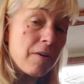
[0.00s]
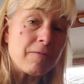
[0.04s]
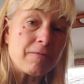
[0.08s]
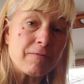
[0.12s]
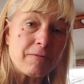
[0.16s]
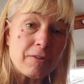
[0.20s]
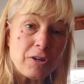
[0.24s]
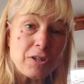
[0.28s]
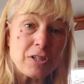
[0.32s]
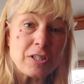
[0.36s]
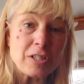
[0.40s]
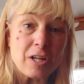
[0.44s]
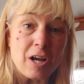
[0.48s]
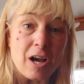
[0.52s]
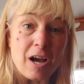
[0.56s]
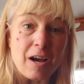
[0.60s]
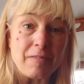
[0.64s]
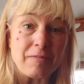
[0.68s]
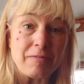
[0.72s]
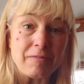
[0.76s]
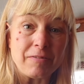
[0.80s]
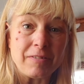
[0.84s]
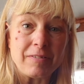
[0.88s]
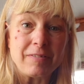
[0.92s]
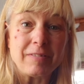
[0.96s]
First
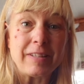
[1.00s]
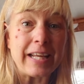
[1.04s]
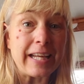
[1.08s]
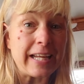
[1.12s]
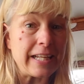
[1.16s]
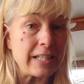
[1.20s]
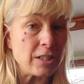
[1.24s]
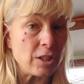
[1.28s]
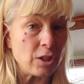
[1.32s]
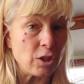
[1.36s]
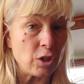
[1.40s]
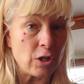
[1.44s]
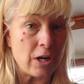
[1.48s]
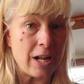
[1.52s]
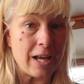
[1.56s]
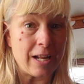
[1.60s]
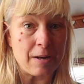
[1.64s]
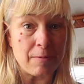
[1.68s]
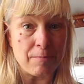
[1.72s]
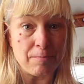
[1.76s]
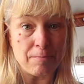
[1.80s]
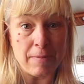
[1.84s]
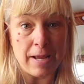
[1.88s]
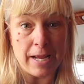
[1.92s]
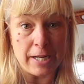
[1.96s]
off, they get to learn how
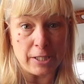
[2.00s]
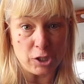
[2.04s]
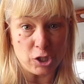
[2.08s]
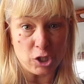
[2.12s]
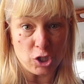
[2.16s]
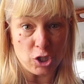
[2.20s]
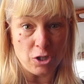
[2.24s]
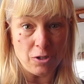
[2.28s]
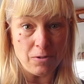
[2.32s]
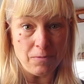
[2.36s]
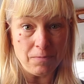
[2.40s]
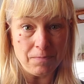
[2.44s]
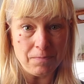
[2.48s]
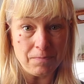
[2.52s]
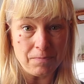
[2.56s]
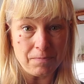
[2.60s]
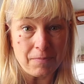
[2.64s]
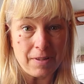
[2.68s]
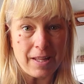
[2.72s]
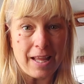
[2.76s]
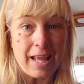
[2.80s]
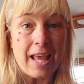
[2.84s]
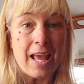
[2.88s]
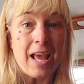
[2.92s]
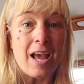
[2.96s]
to measure.
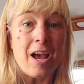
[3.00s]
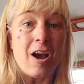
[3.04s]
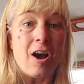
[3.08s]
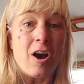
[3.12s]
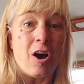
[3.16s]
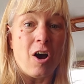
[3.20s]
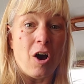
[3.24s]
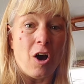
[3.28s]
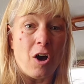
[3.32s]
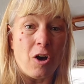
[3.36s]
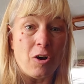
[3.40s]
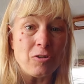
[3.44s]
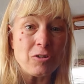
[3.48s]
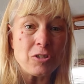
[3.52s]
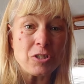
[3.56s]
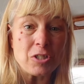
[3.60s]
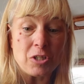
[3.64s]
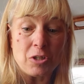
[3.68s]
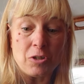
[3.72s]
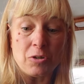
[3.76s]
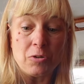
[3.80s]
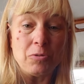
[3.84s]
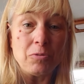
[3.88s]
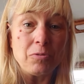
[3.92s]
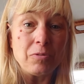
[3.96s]

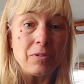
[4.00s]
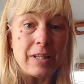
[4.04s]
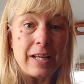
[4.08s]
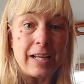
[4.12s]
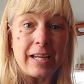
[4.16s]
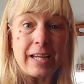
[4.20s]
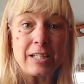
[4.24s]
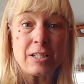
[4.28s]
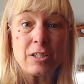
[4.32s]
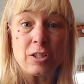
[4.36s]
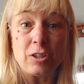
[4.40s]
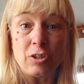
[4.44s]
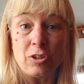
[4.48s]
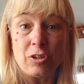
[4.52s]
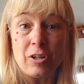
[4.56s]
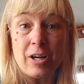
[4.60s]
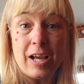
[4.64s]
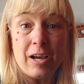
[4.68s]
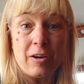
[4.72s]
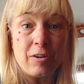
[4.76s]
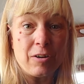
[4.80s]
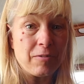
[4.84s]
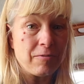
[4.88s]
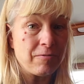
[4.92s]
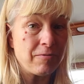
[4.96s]
Also, they get to learn
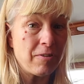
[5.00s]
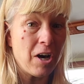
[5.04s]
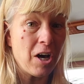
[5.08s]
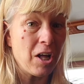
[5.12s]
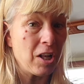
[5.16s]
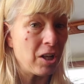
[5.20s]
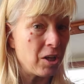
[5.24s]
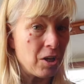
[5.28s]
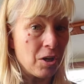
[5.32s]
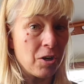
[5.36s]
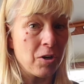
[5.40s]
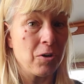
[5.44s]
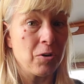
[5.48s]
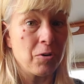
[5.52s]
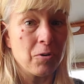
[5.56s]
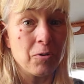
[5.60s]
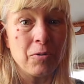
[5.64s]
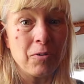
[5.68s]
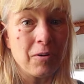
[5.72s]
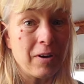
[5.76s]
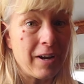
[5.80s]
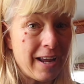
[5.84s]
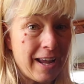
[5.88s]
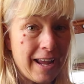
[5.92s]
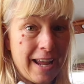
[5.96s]
how to
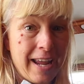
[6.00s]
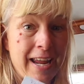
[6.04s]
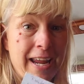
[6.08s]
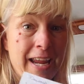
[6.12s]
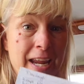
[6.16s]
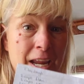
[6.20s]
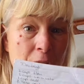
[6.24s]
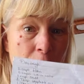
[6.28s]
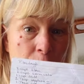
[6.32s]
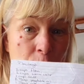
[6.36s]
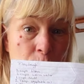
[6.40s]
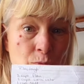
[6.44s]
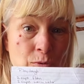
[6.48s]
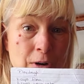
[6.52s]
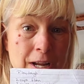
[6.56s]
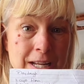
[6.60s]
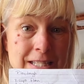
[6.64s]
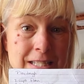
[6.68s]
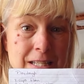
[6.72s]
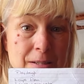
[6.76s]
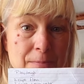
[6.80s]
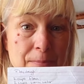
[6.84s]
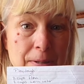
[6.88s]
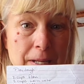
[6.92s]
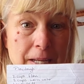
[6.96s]
follow a
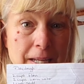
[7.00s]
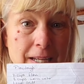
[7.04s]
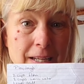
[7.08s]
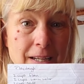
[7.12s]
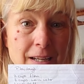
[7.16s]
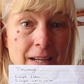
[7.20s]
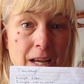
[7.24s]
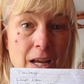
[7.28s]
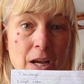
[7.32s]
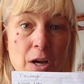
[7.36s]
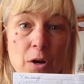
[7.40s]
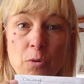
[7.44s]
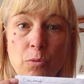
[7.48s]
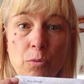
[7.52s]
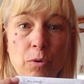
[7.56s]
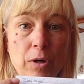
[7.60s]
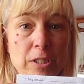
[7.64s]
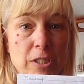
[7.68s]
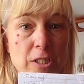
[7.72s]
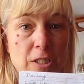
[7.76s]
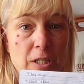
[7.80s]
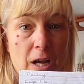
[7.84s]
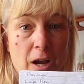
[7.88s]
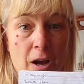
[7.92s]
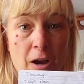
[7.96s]
recipe,
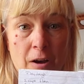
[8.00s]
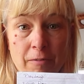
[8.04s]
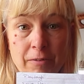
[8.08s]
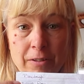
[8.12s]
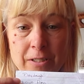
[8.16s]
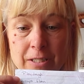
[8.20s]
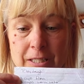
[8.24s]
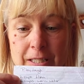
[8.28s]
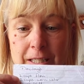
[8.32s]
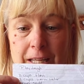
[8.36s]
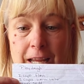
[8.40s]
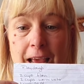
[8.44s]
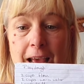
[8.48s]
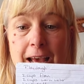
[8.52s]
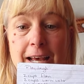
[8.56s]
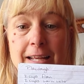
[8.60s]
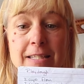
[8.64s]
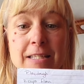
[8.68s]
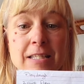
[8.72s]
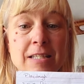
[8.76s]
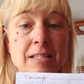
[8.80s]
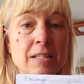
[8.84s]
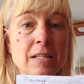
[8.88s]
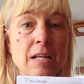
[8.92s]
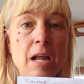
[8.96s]
which obviously
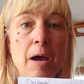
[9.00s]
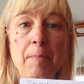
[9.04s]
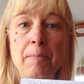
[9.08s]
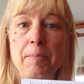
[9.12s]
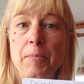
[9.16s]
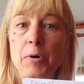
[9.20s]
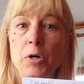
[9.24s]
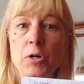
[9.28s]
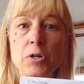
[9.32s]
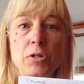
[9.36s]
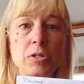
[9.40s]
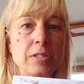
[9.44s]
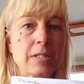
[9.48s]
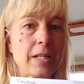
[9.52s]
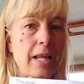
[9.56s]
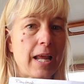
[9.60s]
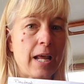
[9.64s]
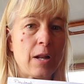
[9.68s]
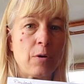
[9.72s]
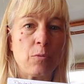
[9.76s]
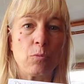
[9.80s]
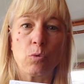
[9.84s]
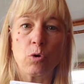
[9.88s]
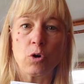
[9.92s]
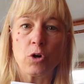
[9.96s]
has numbers
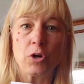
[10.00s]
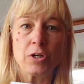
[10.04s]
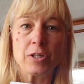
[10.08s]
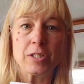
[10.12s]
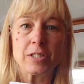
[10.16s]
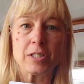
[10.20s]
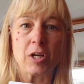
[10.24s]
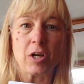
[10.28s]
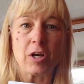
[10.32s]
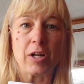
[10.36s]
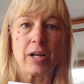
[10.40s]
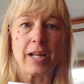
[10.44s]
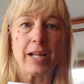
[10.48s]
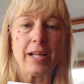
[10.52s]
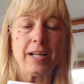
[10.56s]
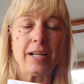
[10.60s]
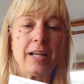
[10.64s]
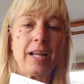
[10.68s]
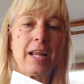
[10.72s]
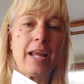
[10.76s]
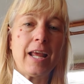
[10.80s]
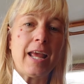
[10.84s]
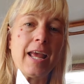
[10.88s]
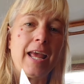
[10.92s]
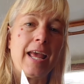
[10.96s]
and words on it.
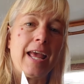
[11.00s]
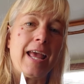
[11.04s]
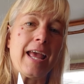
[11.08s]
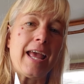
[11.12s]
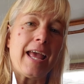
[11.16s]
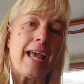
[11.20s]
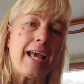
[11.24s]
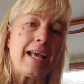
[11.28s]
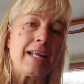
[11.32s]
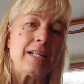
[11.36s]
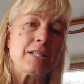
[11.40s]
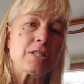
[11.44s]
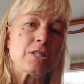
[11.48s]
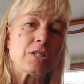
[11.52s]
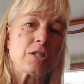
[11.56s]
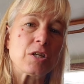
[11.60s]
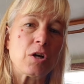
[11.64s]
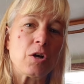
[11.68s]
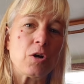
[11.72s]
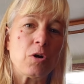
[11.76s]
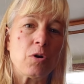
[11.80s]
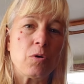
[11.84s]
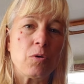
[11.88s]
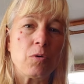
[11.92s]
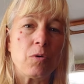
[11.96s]
And
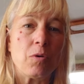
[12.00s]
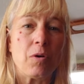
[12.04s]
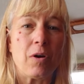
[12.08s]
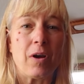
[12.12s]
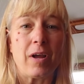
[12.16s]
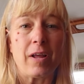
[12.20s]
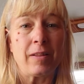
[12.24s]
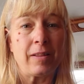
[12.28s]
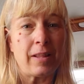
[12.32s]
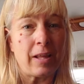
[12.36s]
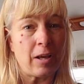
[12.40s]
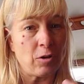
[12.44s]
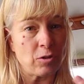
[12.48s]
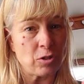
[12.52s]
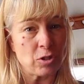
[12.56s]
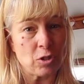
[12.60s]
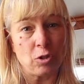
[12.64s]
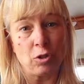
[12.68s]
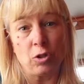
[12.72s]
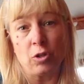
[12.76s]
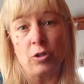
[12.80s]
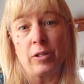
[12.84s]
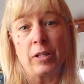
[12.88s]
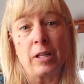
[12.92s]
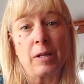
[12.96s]
so they also
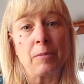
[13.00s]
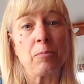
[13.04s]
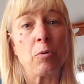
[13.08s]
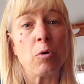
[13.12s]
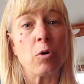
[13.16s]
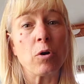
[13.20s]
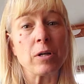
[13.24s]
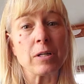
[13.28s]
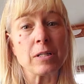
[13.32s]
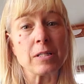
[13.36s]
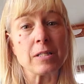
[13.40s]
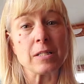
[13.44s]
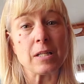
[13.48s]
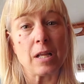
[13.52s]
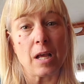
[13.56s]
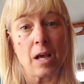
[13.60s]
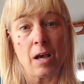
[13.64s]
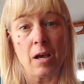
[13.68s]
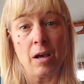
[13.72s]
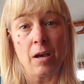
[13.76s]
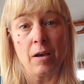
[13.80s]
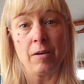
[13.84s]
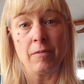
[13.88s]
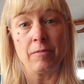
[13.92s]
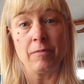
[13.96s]
learn the importance
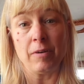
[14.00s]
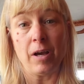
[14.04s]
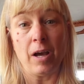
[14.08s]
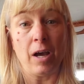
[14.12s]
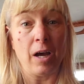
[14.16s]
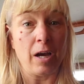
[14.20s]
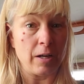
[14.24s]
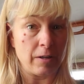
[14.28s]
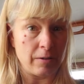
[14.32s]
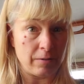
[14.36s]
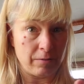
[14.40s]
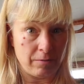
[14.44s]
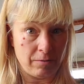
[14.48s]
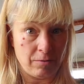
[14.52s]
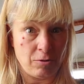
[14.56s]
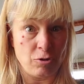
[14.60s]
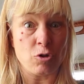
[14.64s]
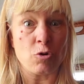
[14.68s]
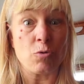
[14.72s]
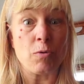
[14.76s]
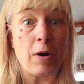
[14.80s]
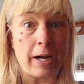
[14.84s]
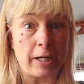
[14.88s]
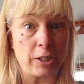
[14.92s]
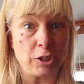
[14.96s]
of
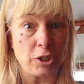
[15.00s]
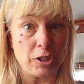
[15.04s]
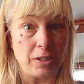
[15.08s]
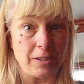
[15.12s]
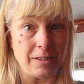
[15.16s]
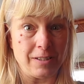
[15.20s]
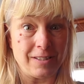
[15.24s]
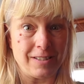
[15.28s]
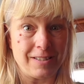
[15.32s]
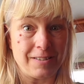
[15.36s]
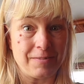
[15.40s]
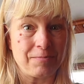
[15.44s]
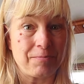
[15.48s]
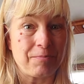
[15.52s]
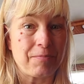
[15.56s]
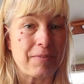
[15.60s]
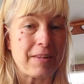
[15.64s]
directions.